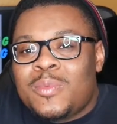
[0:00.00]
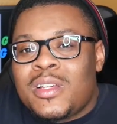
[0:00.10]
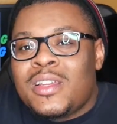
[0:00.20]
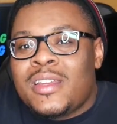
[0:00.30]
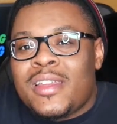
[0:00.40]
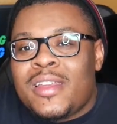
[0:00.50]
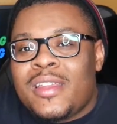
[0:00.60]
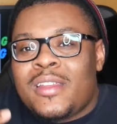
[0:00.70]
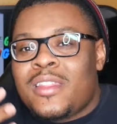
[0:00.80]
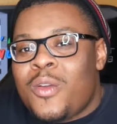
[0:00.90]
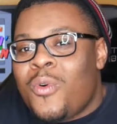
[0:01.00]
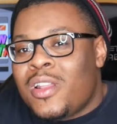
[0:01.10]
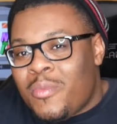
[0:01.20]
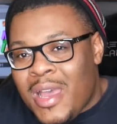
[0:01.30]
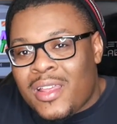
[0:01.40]
but they wanted
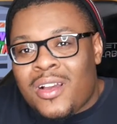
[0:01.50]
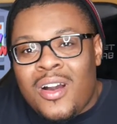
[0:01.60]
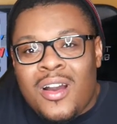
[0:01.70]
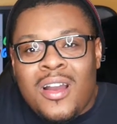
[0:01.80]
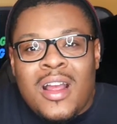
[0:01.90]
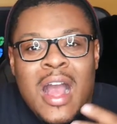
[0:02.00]
to buy the car.